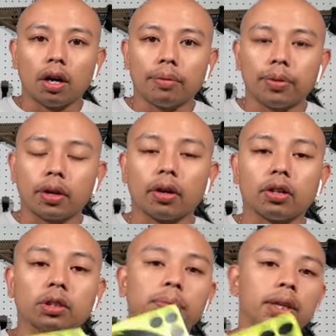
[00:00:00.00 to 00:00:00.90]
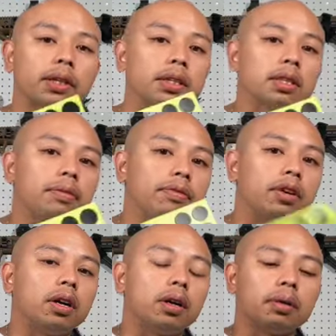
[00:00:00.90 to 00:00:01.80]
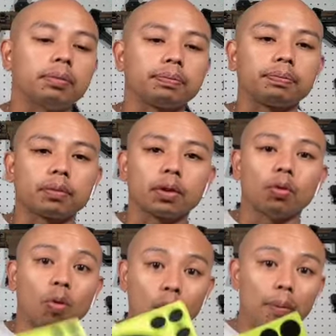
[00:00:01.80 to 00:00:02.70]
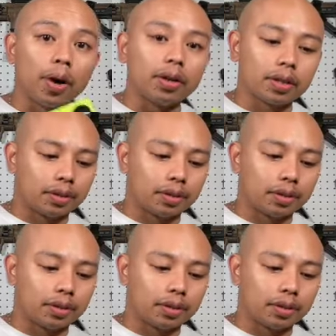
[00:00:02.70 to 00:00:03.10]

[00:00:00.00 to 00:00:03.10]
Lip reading: You can also pick these up from Walmart,